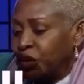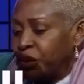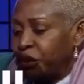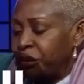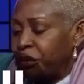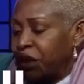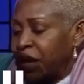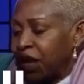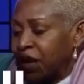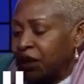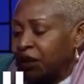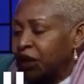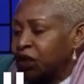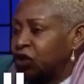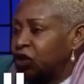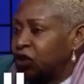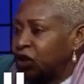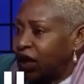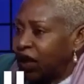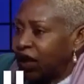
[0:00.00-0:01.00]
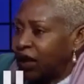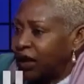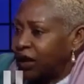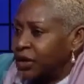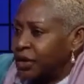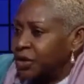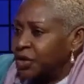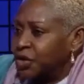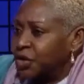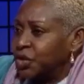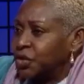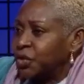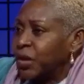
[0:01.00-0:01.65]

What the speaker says: make the change,